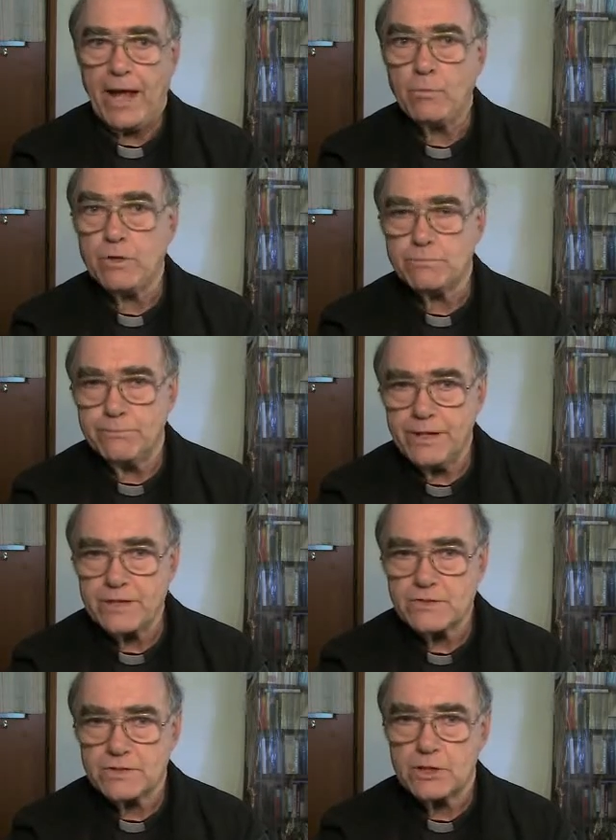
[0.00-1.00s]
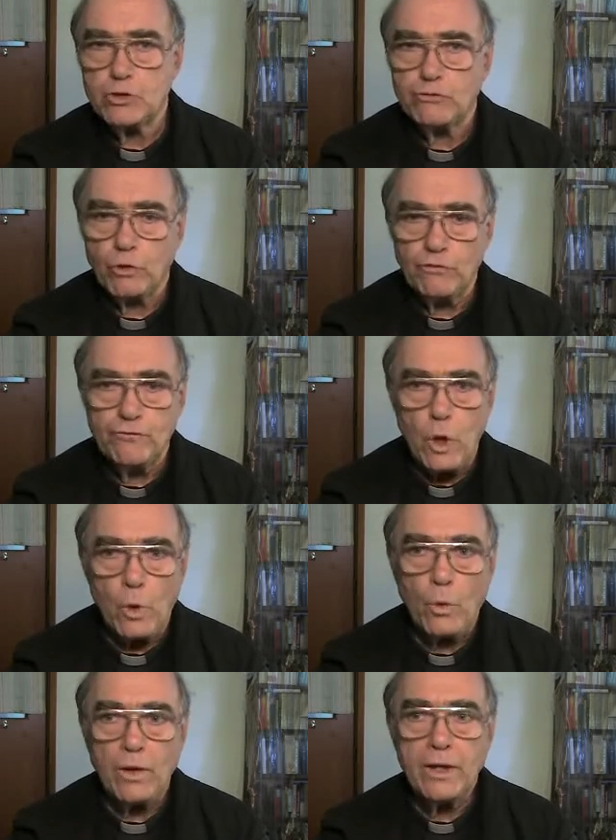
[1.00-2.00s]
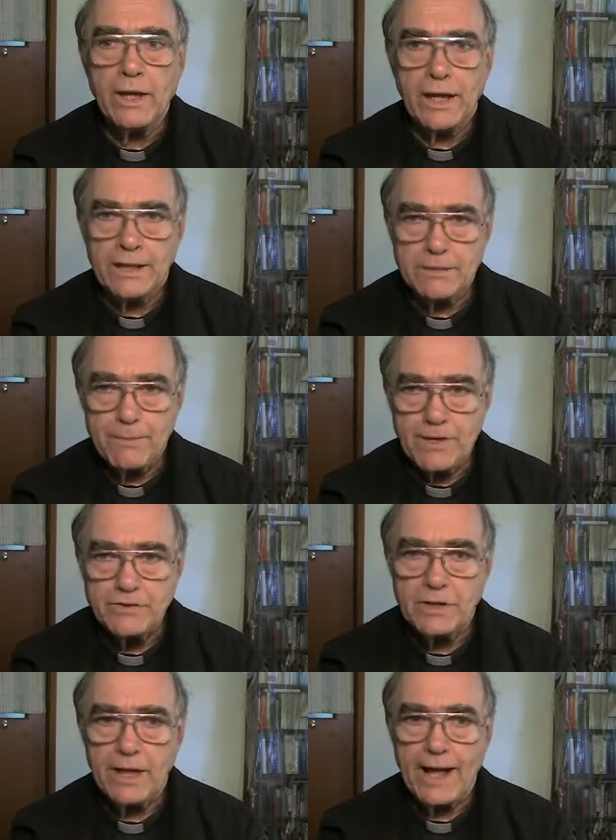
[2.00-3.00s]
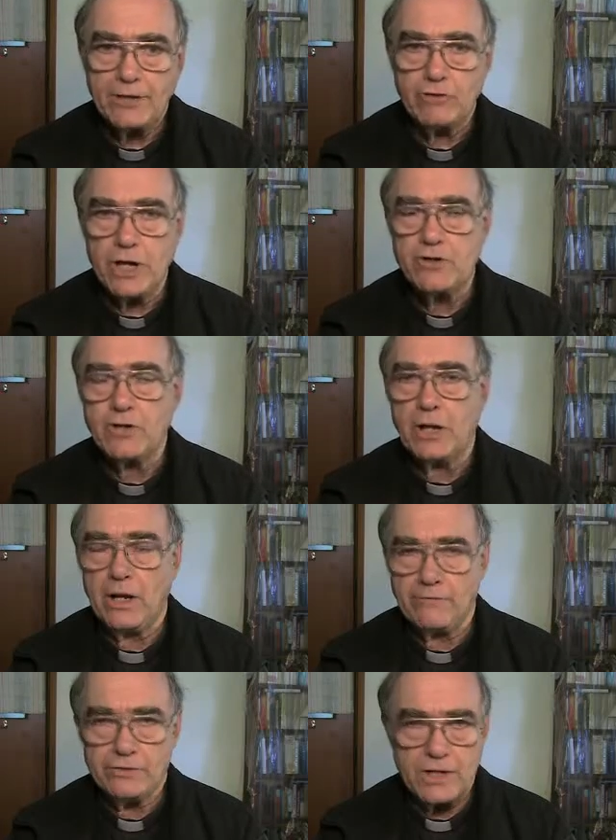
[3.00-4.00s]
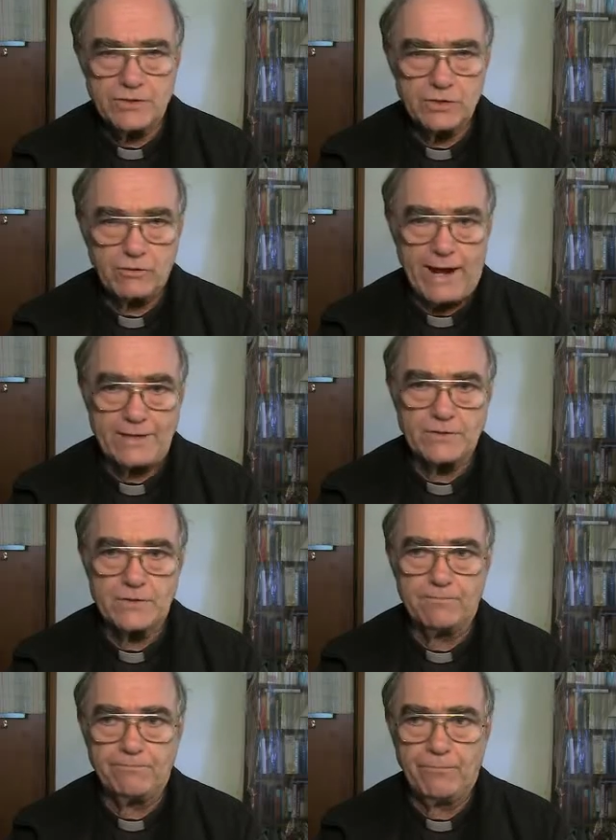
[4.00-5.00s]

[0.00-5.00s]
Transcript: and which bursts into full view in the person and teaching of Jesus Christ.